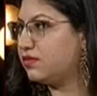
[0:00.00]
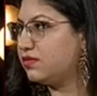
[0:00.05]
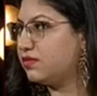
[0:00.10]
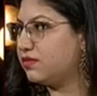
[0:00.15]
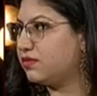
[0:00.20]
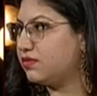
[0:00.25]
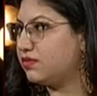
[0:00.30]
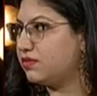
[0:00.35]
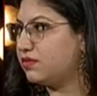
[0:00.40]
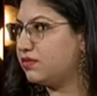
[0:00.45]

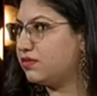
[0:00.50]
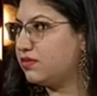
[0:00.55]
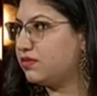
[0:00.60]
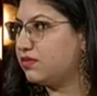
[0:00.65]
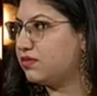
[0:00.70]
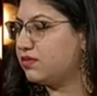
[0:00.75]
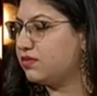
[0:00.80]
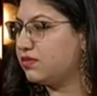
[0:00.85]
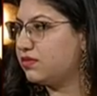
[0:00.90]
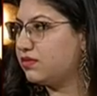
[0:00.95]

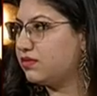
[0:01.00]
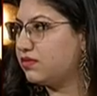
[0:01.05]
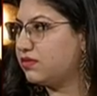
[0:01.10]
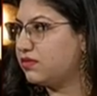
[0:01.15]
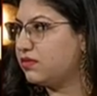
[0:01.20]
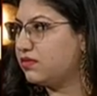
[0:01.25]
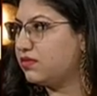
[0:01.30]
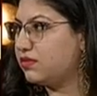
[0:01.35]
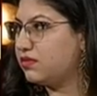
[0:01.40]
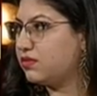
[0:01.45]

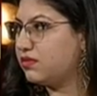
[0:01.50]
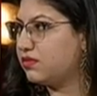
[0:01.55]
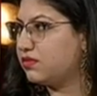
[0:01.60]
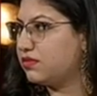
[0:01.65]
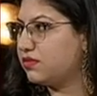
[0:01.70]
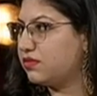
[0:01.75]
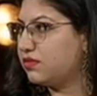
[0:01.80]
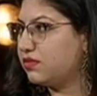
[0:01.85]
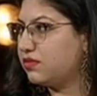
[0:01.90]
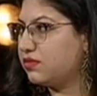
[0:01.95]

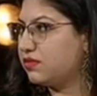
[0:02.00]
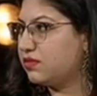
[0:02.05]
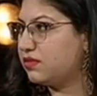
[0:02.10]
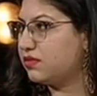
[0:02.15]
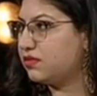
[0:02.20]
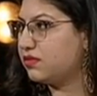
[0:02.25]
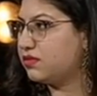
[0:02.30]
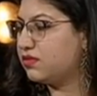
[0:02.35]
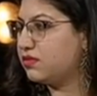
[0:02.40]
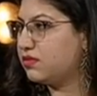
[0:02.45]

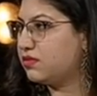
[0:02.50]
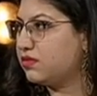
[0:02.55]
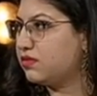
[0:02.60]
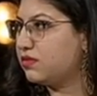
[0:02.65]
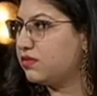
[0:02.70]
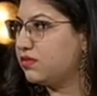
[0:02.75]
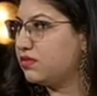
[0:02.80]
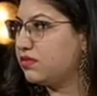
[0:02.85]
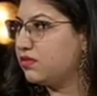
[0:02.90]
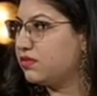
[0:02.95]

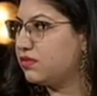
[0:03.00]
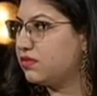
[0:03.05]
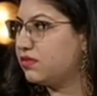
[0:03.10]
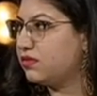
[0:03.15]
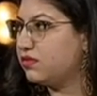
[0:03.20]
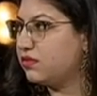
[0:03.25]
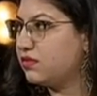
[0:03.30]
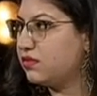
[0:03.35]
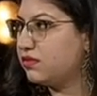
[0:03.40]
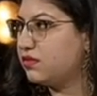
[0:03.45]

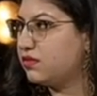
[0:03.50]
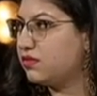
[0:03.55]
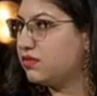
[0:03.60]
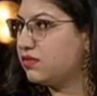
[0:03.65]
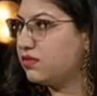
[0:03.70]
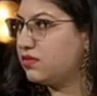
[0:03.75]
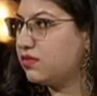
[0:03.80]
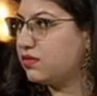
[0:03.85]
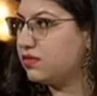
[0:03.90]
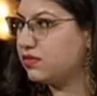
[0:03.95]

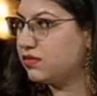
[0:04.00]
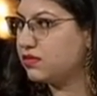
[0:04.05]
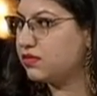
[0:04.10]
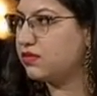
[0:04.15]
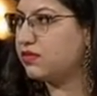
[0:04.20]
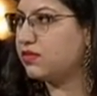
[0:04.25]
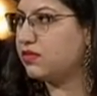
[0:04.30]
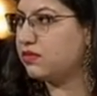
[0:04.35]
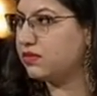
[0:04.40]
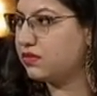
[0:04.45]

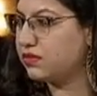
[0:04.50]
(not speaking)